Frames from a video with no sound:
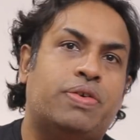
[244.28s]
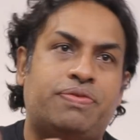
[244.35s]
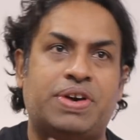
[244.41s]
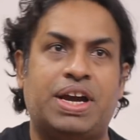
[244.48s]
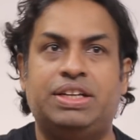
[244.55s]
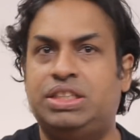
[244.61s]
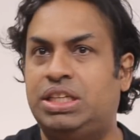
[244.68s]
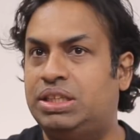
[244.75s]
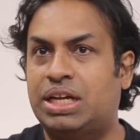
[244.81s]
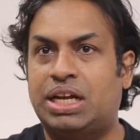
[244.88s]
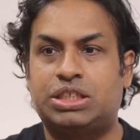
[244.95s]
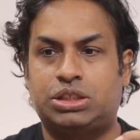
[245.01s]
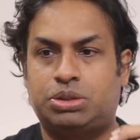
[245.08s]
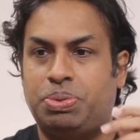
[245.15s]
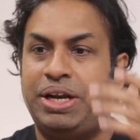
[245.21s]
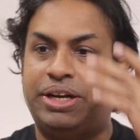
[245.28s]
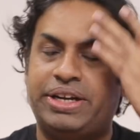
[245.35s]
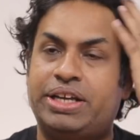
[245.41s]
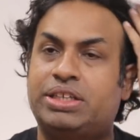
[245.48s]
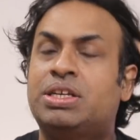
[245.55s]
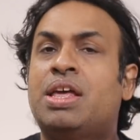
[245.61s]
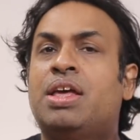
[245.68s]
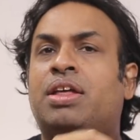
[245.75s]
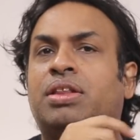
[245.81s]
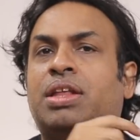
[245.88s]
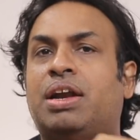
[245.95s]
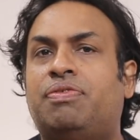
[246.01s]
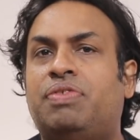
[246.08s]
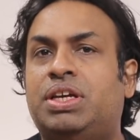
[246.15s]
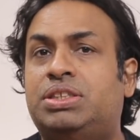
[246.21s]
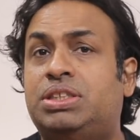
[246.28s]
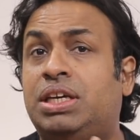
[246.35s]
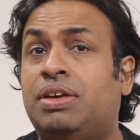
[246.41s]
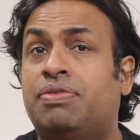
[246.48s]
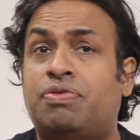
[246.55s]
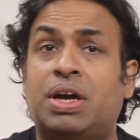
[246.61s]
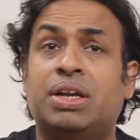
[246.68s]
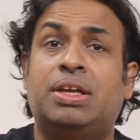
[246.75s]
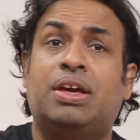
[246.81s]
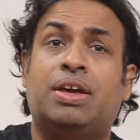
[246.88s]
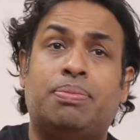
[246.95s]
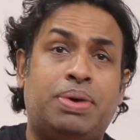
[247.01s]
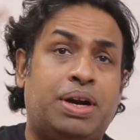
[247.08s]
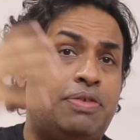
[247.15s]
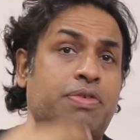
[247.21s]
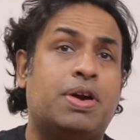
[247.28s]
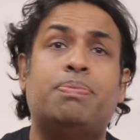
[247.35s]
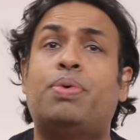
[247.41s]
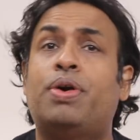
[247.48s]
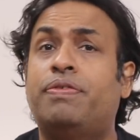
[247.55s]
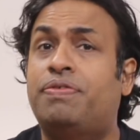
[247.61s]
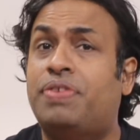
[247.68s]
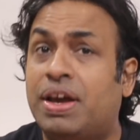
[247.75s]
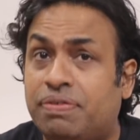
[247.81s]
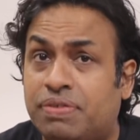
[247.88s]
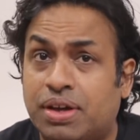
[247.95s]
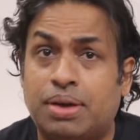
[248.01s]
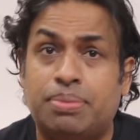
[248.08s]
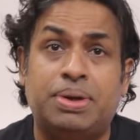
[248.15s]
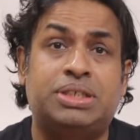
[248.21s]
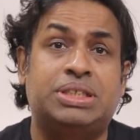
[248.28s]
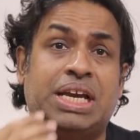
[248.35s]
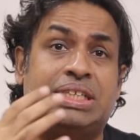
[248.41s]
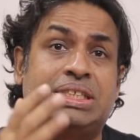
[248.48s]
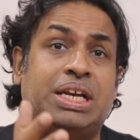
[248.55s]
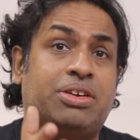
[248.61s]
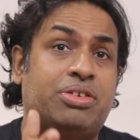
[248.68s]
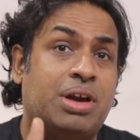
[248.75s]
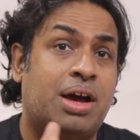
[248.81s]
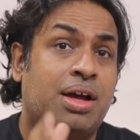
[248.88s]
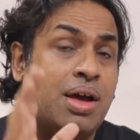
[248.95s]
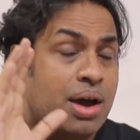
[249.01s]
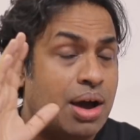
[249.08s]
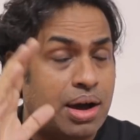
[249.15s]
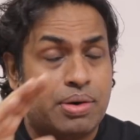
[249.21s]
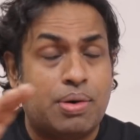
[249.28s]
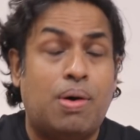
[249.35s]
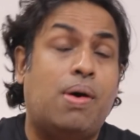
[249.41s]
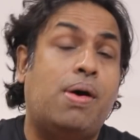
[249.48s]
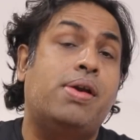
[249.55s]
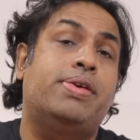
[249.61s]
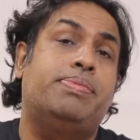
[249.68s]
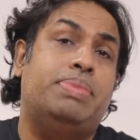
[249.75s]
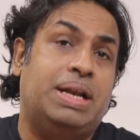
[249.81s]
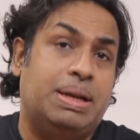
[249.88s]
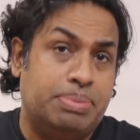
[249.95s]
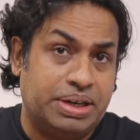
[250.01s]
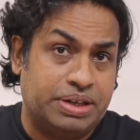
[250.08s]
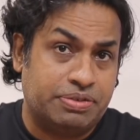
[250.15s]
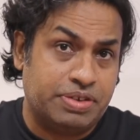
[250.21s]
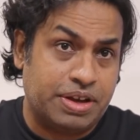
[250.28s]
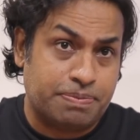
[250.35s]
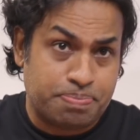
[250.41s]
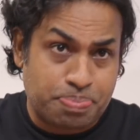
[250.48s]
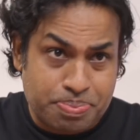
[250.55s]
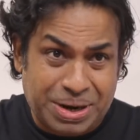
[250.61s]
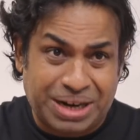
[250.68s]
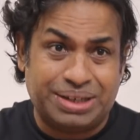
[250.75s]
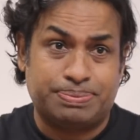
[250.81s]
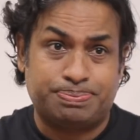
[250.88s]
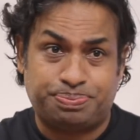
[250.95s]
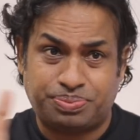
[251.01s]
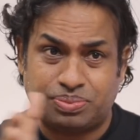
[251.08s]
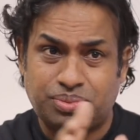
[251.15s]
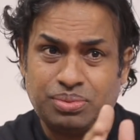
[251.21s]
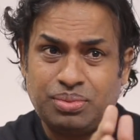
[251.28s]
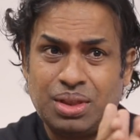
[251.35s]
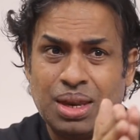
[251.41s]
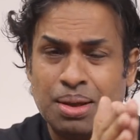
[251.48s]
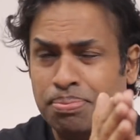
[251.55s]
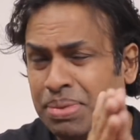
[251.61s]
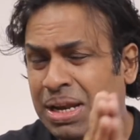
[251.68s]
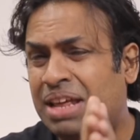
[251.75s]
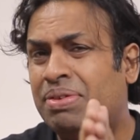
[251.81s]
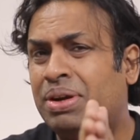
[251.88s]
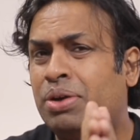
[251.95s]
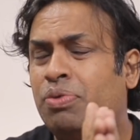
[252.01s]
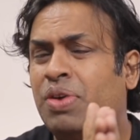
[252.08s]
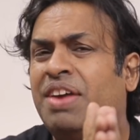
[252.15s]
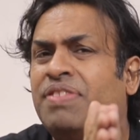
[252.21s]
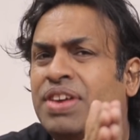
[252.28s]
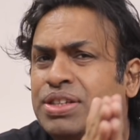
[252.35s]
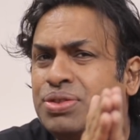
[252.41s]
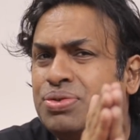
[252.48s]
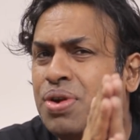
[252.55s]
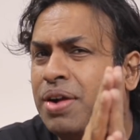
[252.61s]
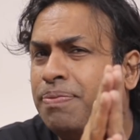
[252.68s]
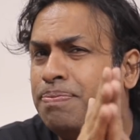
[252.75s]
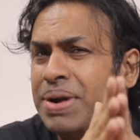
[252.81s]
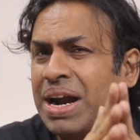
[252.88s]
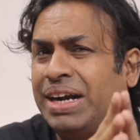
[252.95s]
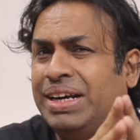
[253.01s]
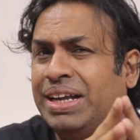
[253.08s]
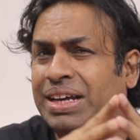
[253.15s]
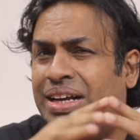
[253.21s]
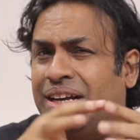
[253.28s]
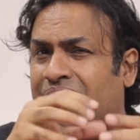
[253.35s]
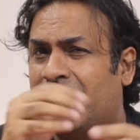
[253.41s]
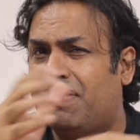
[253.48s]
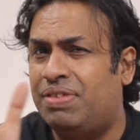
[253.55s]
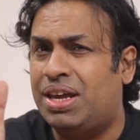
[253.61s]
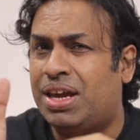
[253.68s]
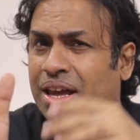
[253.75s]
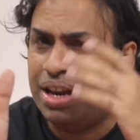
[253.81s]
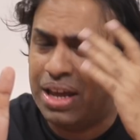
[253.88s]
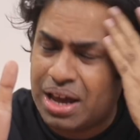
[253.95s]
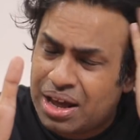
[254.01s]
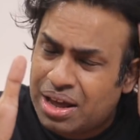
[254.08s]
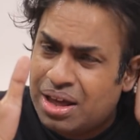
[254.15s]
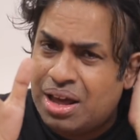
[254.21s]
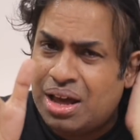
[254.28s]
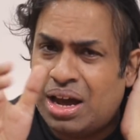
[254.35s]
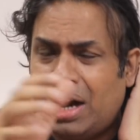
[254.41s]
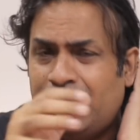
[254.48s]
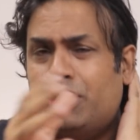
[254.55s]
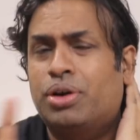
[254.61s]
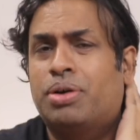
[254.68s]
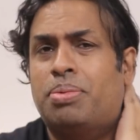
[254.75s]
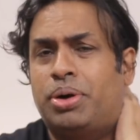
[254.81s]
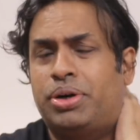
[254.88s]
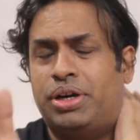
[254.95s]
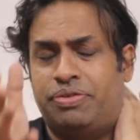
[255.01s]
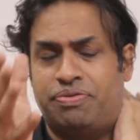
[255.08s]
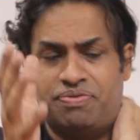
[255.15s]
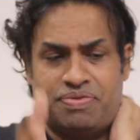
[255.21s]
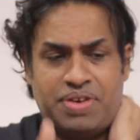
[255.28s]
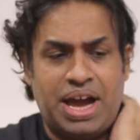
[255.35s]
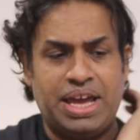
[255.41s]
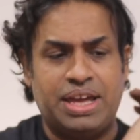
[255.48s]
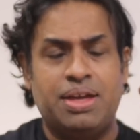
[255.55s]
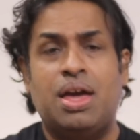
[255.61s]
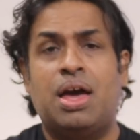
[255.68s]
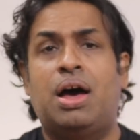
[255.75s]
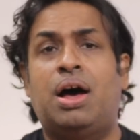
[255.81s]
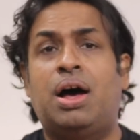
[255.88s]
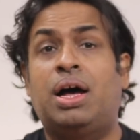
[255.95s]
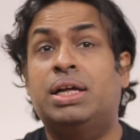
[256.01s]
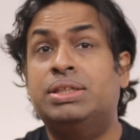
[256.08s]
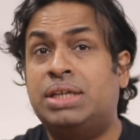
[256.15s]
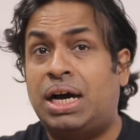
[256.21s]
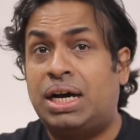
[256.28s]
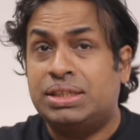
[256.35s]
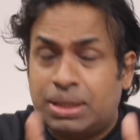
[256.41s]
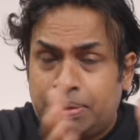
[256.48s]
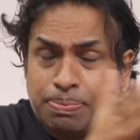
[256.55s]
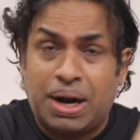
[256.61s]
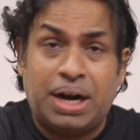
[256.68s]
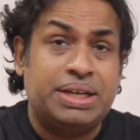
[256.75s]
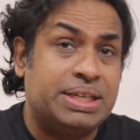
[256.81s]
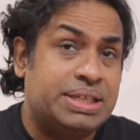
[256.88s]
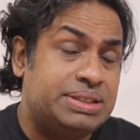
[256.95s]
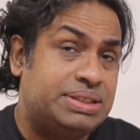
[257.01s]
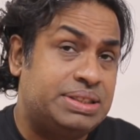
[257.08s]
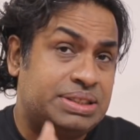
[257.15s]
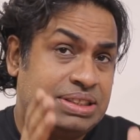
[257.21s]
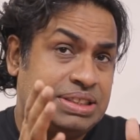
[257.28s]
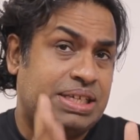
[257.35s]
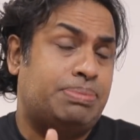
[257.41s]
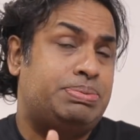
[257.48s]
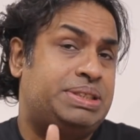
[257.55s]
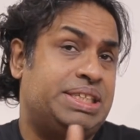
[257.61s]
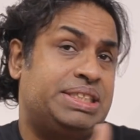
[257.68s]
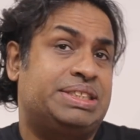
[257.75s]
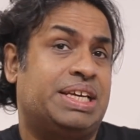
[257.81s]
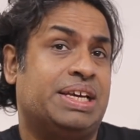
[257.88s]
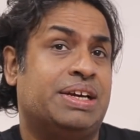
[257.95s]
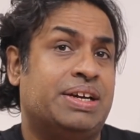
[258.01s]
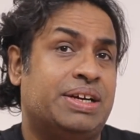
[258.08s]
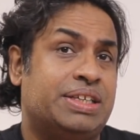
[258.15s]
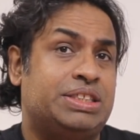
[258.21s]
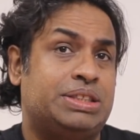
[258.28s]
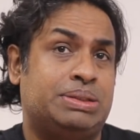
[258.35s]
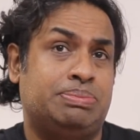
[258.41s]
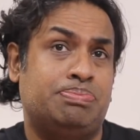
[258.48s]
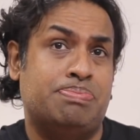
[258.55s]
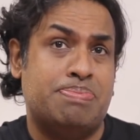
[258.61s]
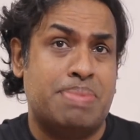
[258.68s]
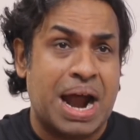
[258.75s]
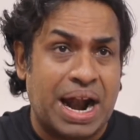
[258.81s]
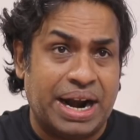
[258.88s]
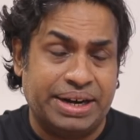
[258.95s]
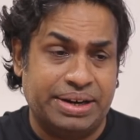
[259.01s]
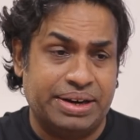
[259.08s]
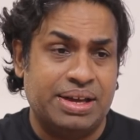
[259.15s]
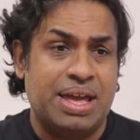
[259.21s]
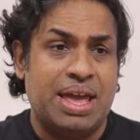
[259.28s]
of 5G. That speed test that we see, 1 gigabit, 1.5 gigabits, etc., are all on millimeter wave. But millimeter wave is not practical in every area. I'll talk about it why. The other part is the sub 6 gigahertz band.